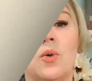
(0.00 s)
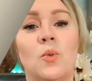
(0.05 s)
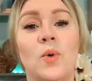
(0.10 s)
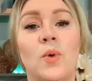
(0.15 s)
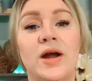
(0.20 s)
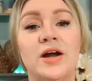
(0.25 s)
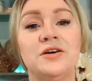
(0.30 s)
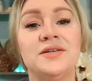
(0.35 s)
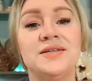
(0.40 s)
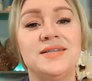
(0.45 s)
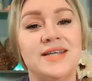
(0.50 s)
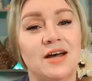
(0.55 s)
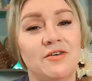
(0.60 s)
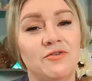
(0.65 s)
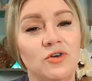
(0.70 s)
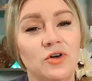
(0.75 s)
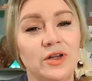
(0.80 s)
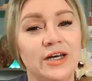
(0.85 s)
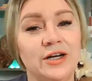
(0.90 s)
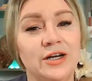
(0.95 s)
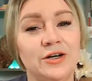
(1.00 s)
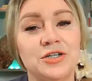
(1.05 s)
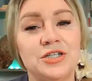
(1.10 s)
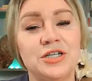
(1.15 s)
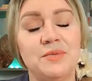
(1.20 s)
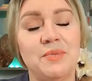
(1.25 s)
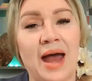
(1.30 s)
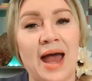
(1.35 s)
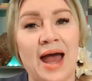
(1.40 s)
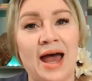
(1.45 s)
Where several
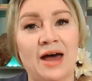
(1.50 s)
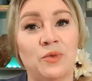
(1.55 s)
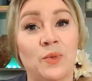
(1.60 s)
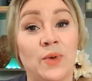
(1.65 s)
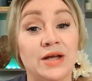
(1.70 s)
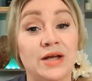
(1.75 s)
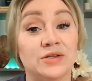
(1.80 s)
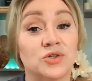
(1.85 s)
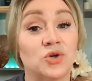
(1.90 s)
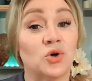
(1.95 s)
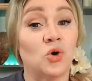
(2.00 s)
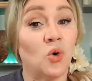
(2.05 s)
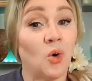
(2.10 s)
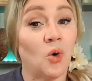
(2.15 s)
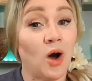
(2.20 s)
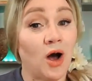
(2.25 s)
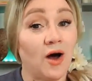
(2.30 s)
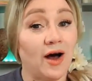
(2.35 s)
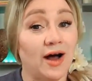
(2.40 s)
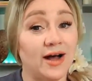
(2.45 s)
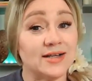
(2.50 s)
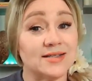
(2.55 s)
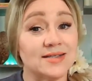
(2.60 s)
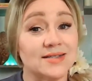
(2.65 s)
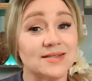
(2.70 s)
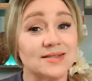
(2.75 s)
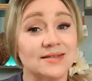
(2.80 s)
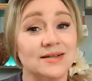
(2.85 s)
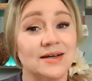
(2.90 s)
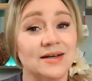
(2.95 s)
energy pathways
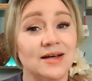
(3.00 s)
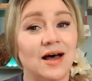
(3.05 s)
cross,